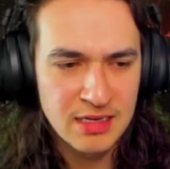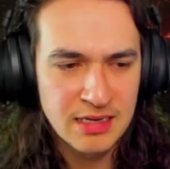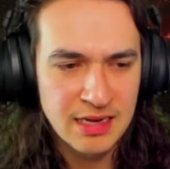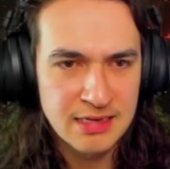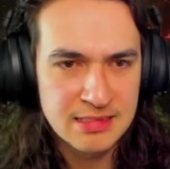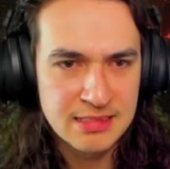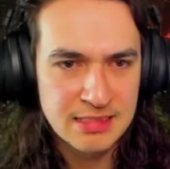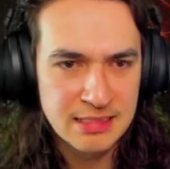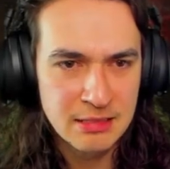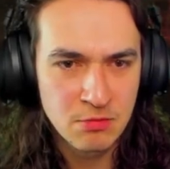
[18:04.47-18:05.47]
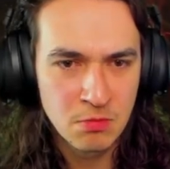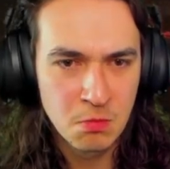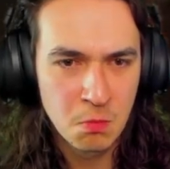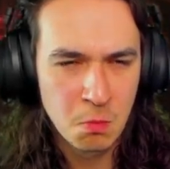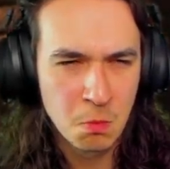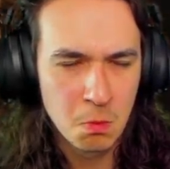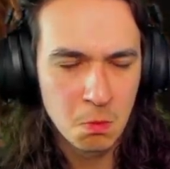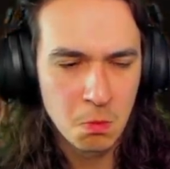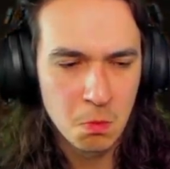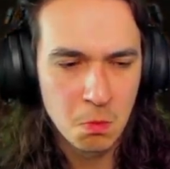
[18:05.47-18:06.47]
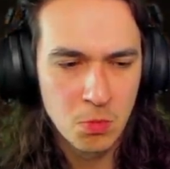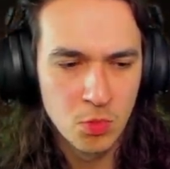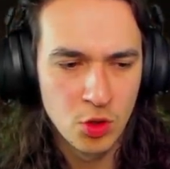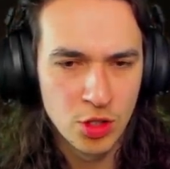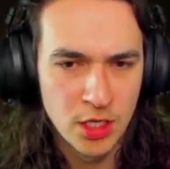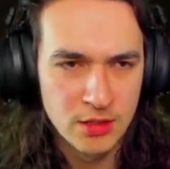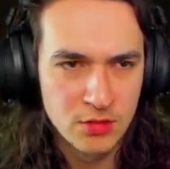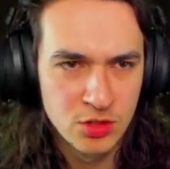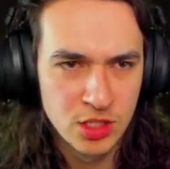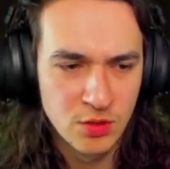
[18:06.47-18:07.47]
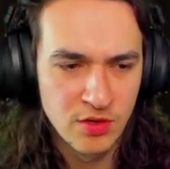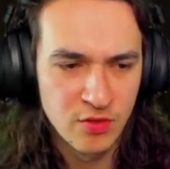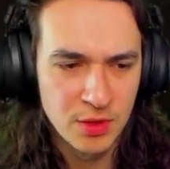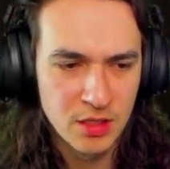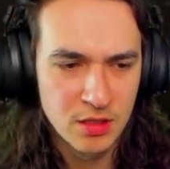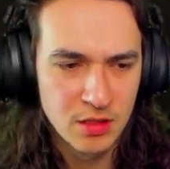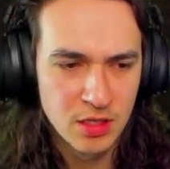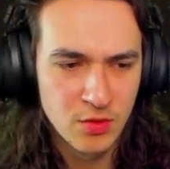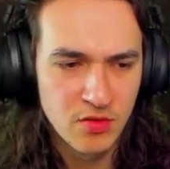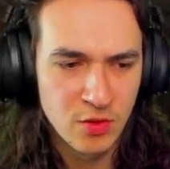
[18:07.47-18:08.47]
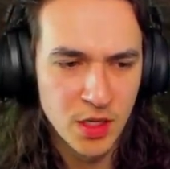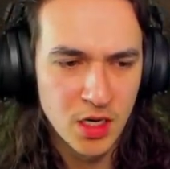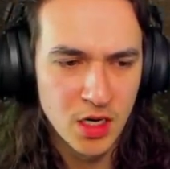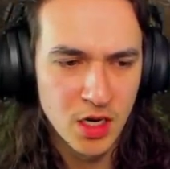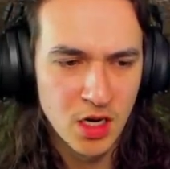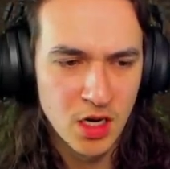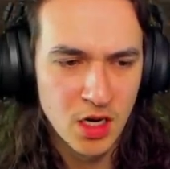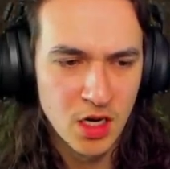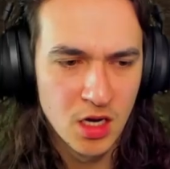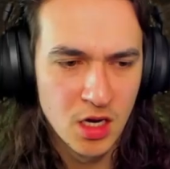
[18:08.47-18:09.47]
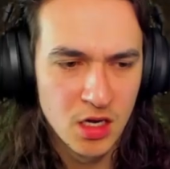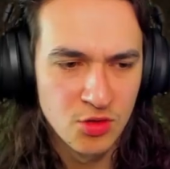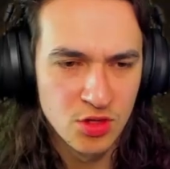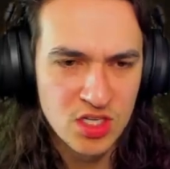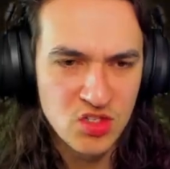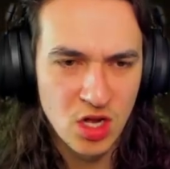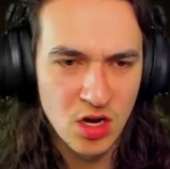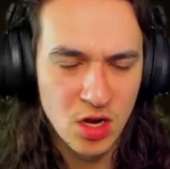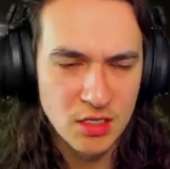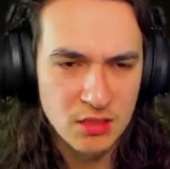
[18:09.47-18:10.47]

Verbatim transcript: can't see him? Hold on. Get away from me. Get away from me. Do these lock on?